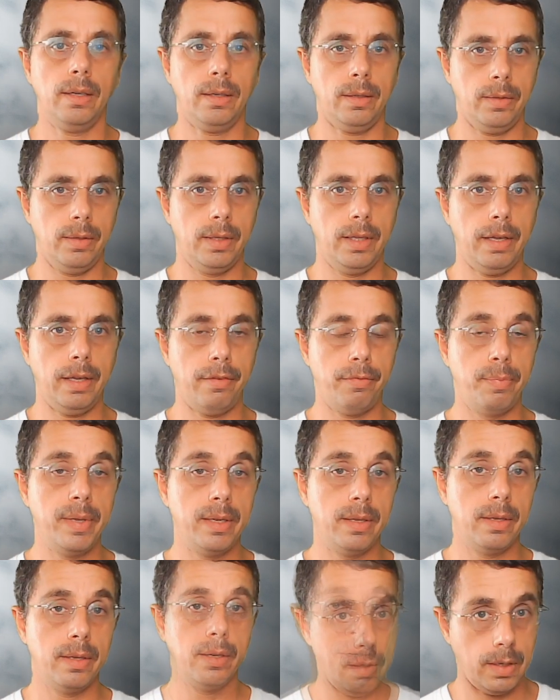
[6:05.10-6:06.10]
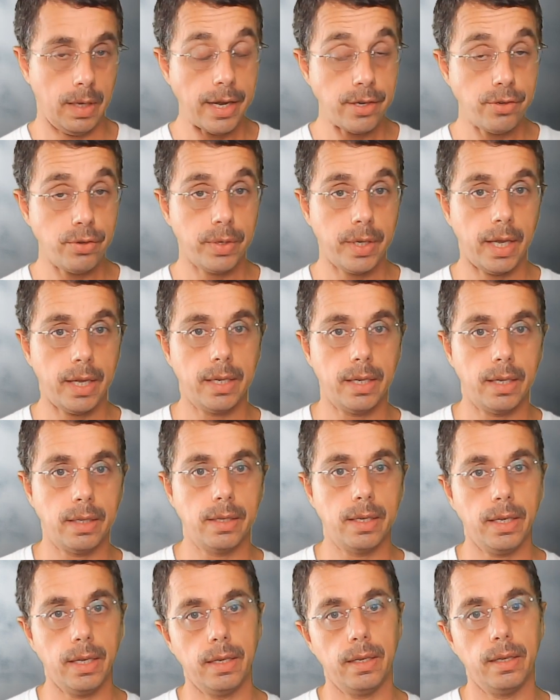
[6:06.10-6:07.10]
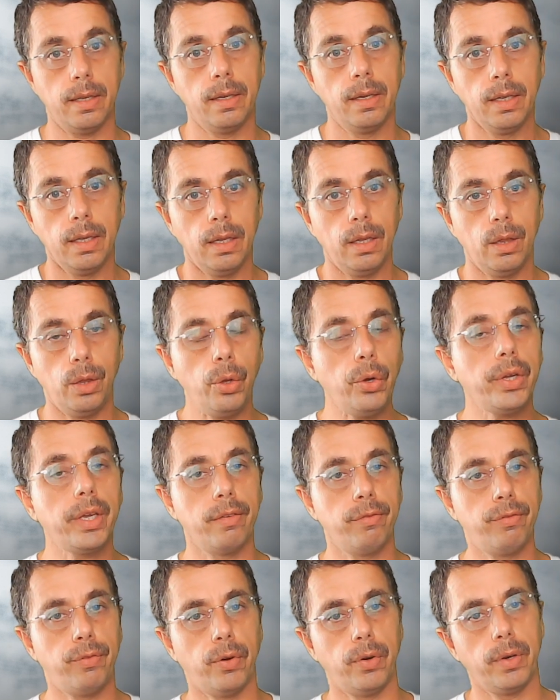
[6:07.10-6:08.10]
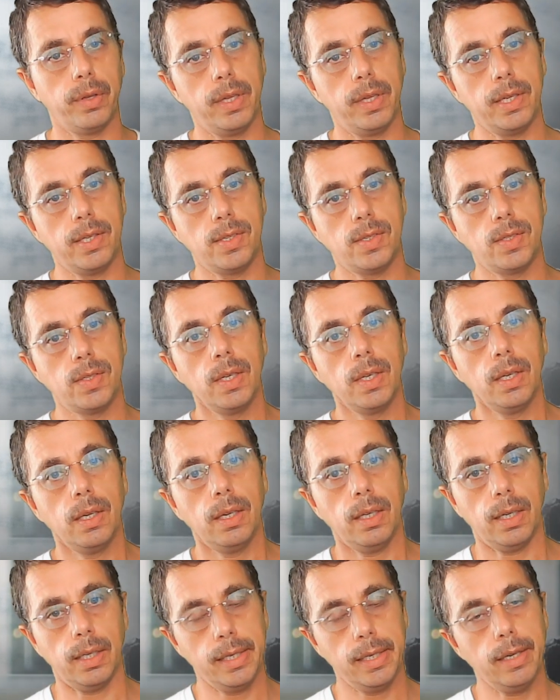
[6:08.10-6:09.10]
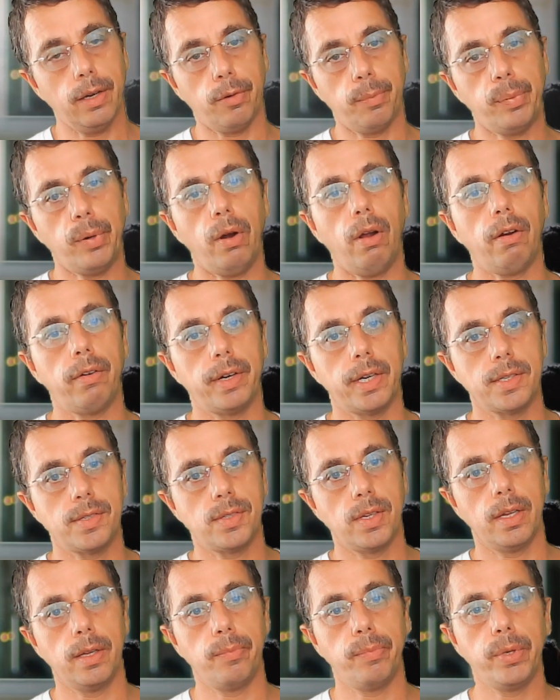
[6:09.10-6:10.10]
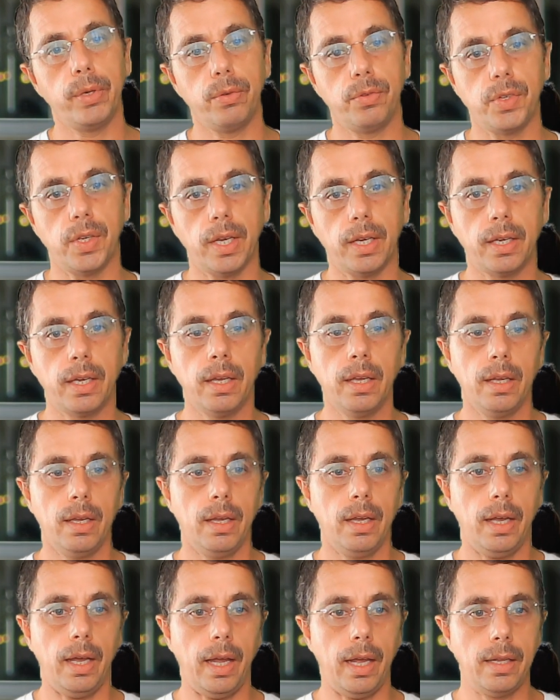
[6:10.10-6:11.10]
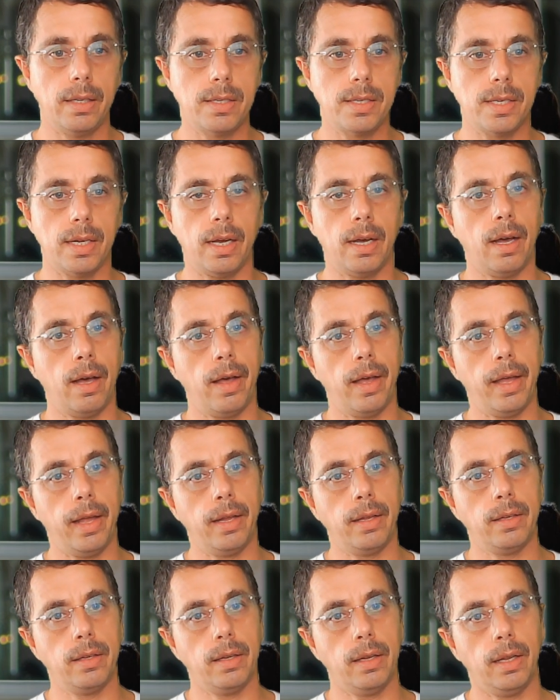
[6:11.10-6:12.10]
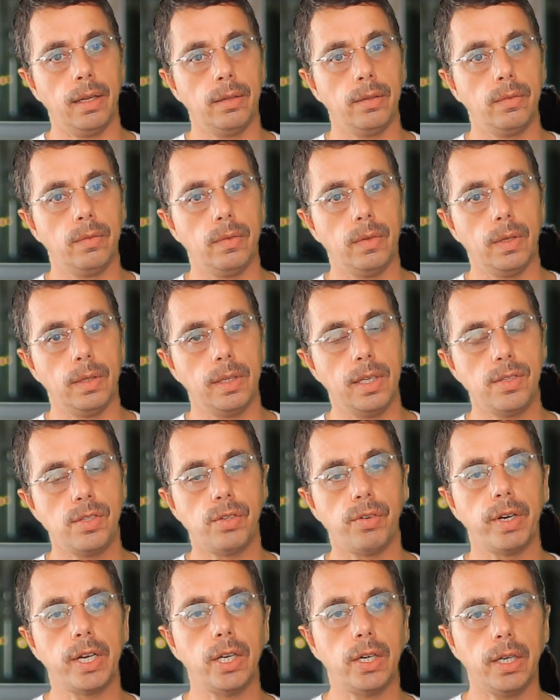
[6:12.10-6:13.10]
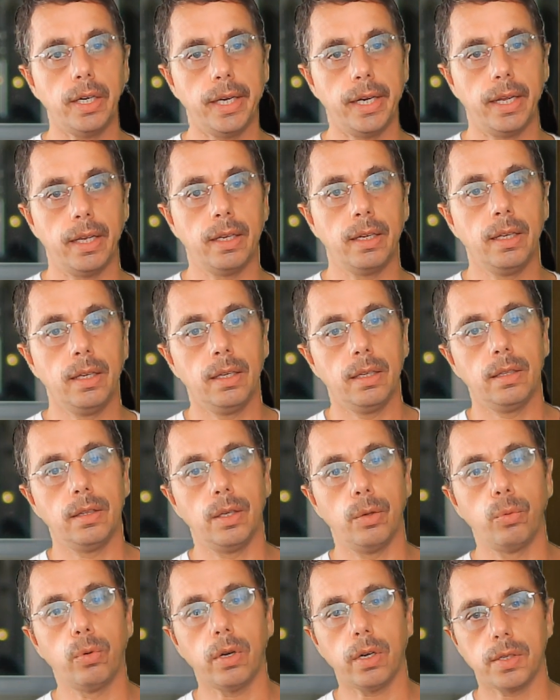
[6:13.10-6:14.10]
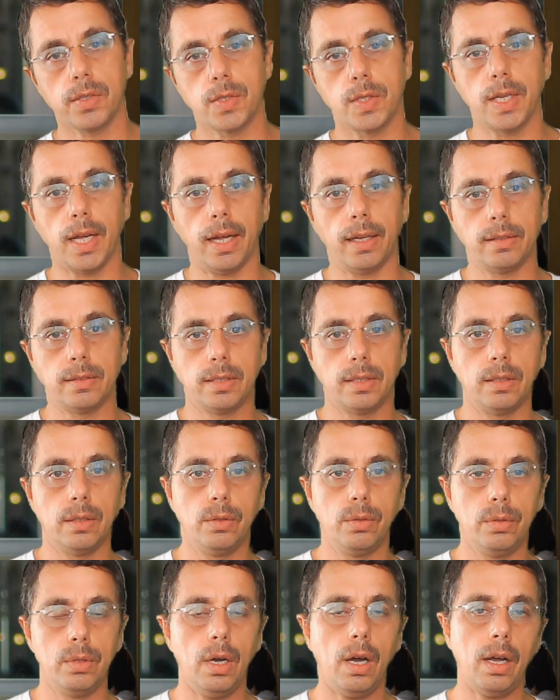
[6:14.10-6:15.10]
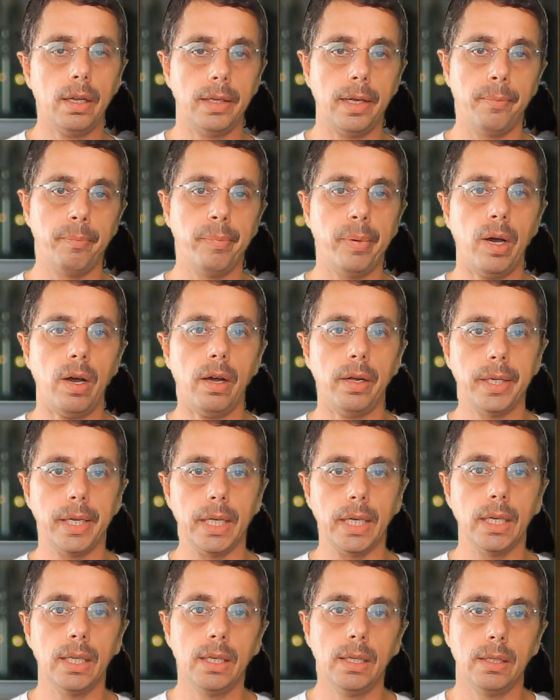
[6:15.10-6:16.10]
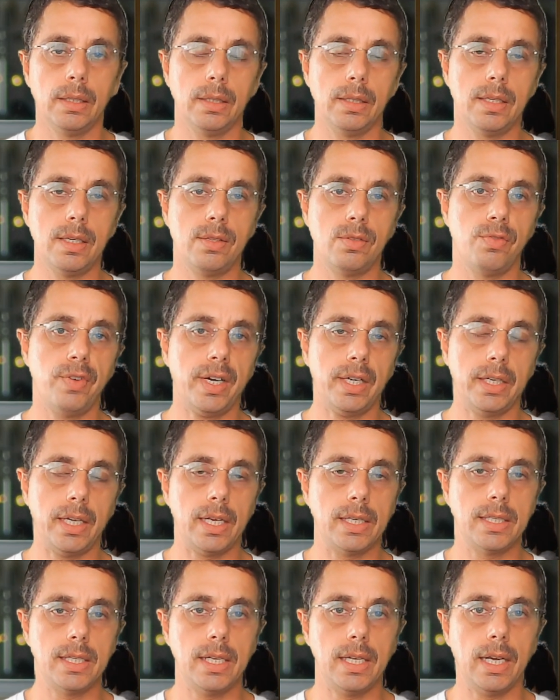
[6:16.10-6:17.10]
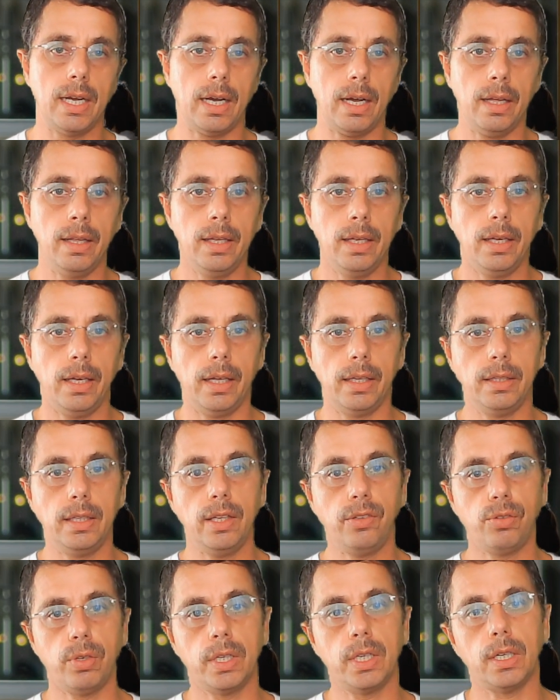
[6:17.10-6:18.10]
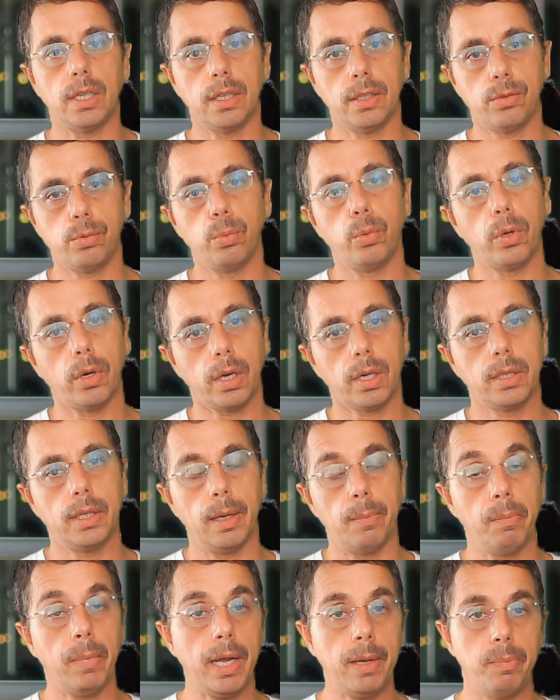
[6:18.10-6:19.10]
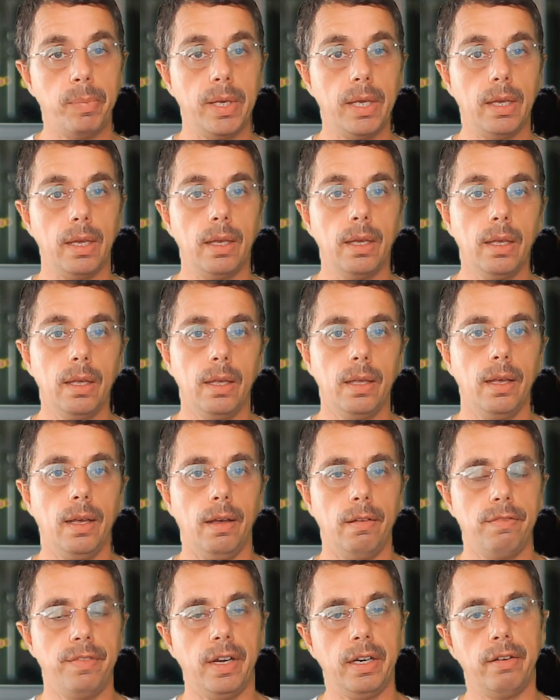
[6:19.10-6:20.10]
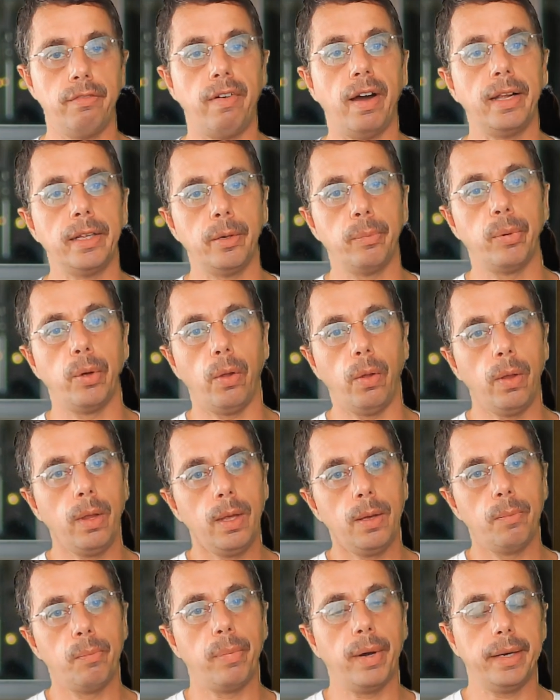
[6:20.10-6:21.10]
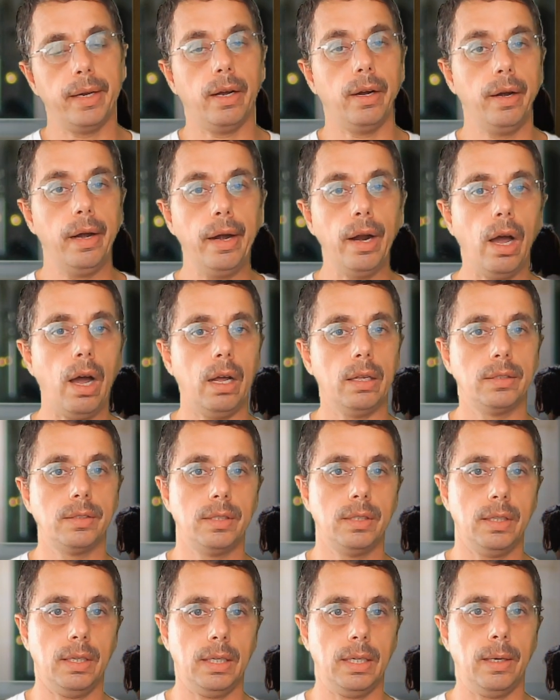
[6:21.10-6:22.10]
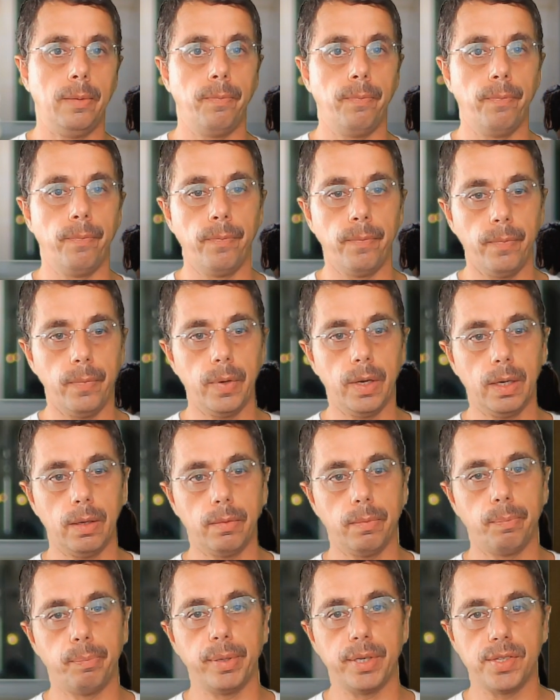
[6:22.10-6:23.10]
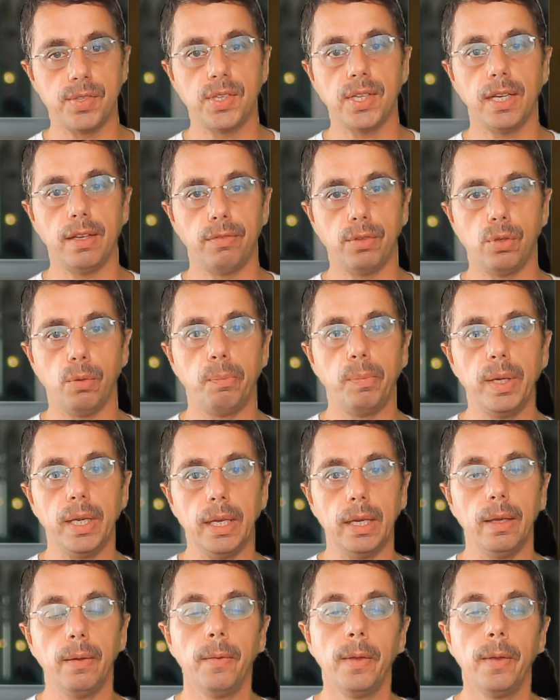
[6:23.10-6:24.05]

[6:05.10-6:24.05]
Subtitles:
They have been educated in looking for this idea of progress in music, and disregarding the works that do not embody this very idea, and disregards work that might be very valuable but are not perceived to be